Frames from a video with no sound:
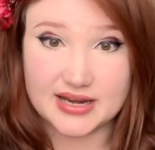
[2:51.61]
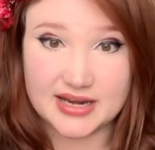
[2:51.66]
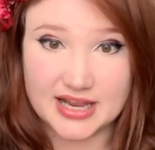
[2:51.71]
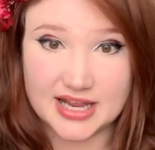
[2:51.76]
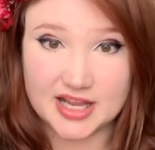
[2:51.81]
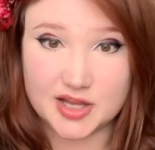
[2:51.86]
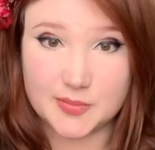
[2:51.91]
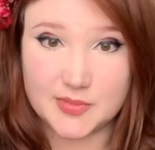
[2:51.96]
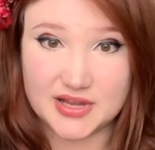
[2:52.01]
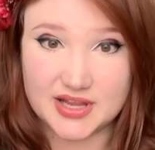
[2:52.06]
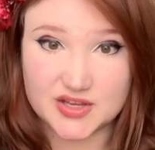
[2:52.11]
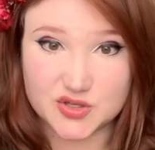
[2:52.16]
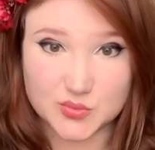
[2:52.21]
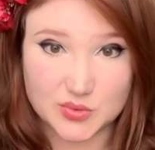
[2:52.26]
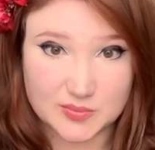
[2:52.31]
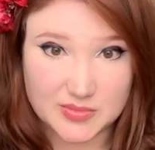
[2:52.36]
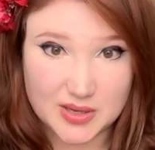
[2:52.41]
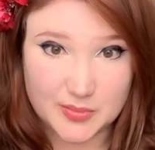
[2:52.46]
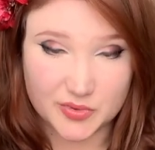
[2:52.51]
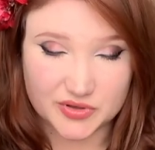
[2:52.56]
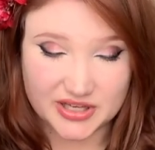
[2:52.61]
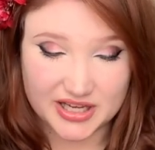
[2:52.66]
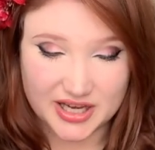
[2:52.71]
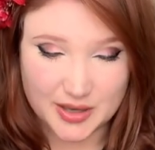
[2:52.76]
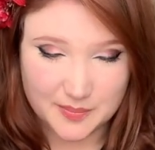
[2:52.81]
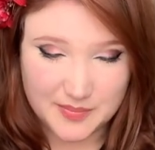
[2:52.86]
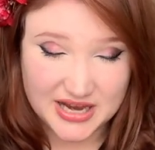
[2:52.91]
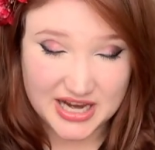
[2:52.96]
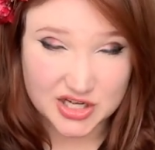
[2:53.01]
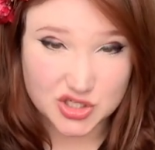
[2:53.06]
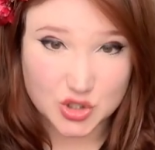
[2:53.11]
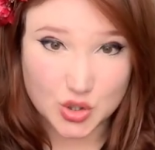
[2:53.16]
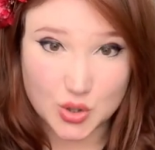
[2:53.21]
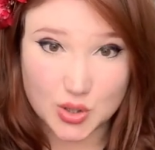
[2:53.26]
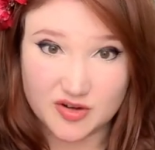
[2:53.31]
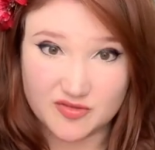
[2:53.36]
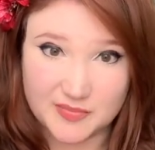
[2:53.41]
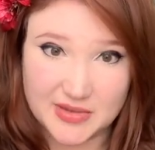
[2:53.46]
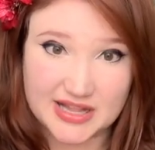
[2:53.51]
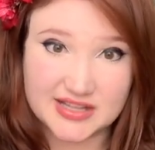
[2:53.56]
ink because when people take a picture
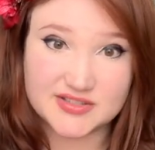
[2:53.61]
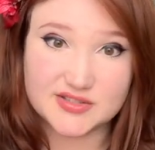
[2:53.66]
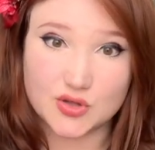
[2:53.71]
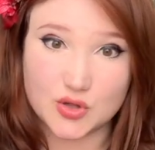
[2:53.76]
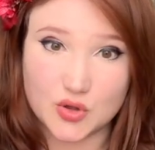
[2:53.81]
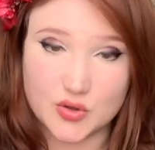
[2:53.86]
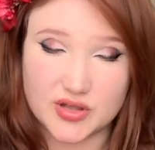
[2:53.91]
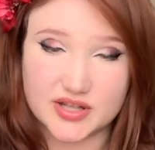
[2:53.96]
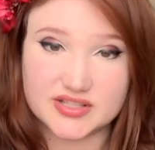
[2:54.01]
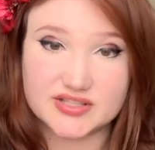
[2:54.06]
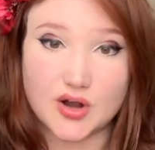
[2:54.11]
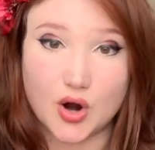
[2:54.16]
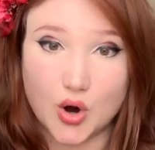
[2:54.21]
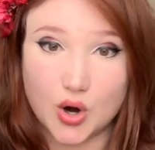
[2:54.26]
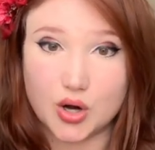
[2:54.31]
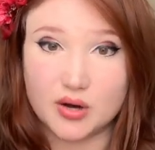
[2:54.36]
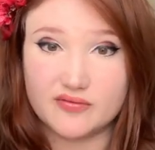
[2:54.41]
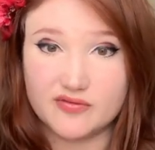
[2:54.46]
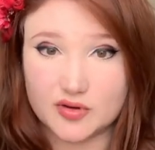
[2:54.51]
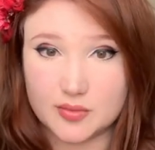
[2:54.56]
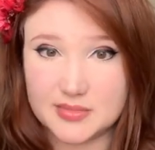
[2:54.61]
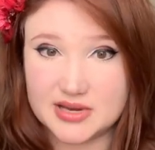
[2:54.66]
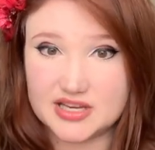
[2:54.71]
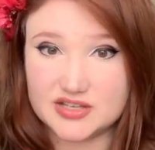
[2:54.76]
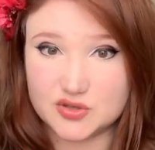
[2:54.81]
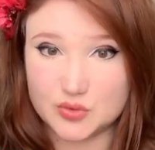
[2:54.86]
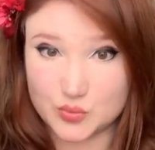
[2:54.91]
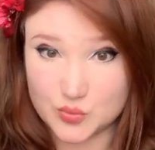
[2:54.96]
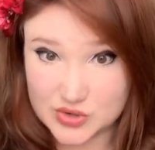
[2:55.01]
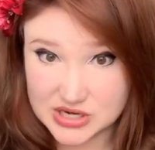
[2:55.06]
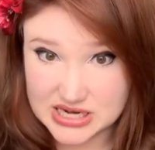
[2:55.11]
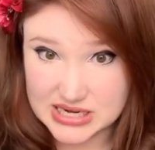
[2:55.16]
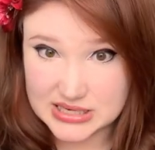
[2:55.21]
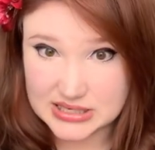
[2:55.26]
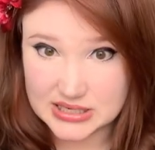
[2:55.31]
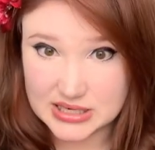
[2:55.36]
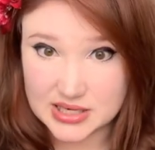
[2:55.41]
of pencil, it's hard for me to read.